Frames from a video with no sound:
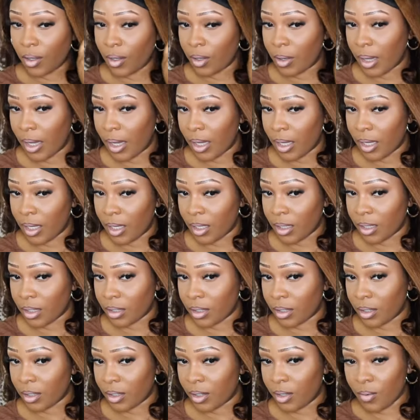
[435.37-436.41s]
like
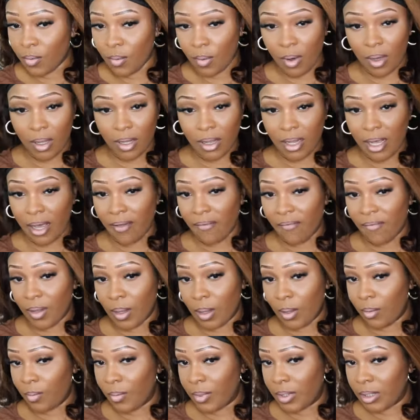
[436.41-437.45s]
you want that
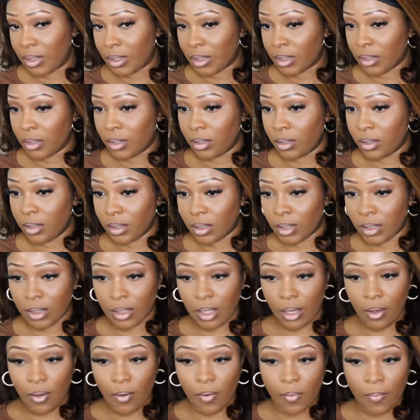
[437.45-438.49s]
voluminous look.
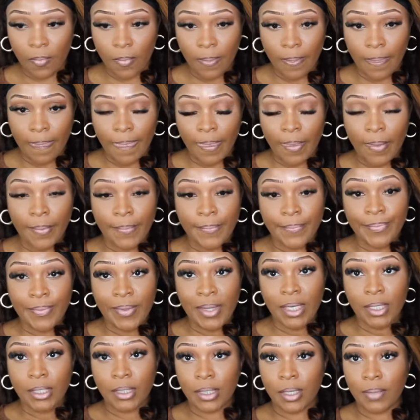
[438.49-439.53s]
So
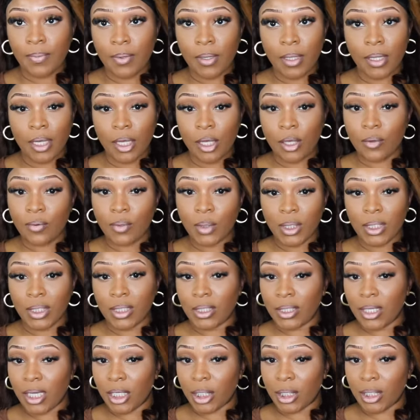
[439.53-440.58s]
typically you would
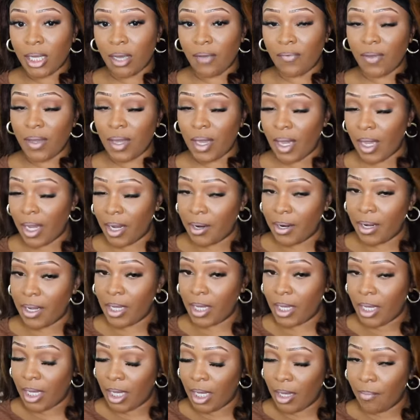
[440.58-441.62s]
just section off your hair
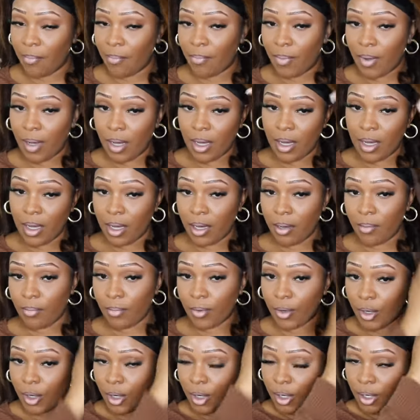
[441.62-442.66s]
and keep um,
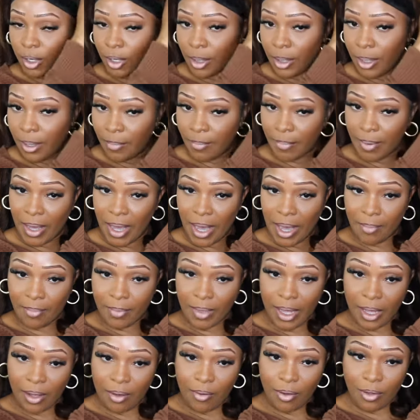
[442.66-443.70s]
curling, but I'm
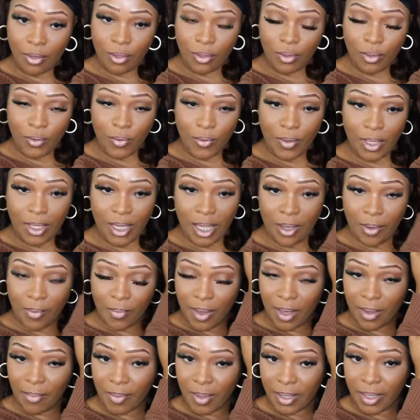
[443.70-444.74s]
not going to do it that
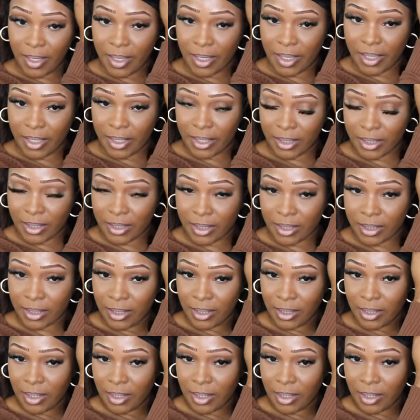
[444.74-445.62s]
way because